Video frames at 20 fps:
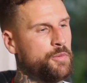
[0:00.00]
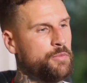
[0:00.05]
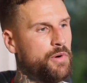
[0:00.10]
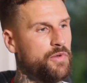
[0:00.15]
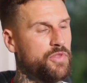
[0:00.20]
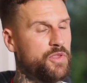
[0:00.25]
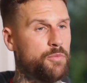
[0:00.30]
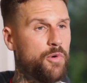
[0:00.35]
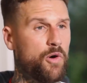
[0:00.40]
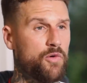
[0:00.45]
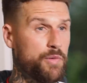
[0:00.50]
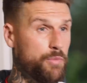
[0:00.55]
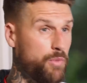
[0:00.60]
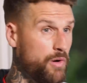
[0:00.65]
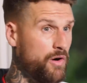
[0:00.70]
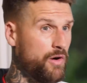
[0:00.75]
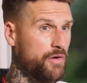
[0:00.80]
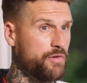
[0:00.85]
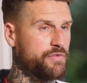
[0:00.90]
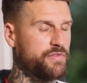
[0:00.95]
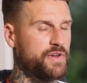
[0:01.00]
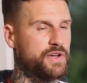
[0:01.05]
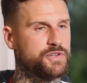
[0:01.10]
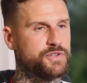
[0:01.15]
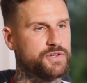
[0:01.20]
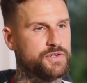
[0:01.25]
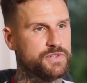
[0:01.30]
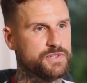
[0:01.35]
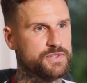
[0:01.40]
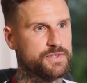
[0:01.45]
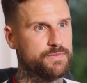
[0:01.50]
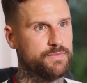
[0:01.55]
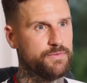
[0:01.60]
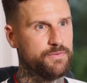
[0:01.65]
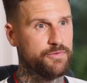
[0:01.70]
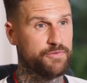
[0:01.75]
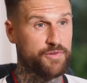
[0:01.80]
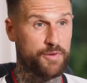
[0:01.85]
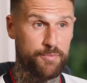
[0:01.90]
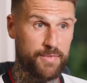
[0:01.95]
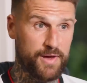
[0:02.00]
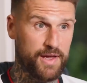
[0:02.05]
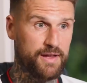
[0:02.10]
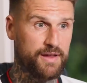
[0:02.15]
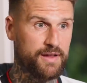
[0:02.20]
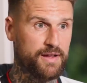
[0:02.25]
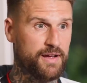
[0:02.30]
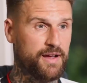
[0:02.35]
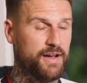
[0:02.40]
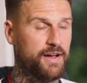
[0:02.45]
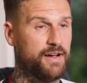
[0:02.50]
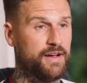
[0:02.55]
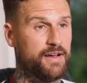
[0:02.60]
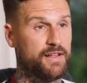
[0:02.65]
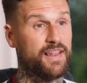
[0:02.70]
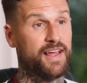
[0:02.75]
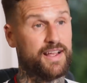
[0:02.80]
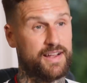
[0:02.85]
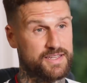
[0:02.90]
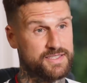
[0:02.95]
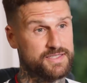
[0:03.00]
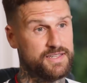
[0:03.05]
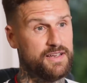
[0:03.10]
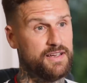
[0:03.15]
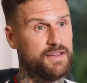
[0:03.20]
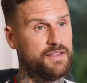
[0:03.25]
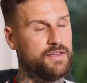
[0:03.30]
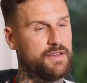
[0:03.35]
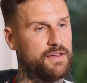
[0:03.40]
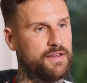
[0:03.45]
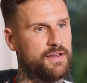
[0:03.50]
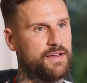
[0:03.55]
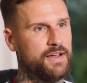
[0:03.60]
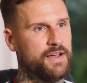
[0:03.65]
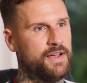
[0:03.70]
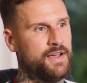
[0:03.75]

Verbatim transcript: But the more important fixtures for me, uh, like I say, the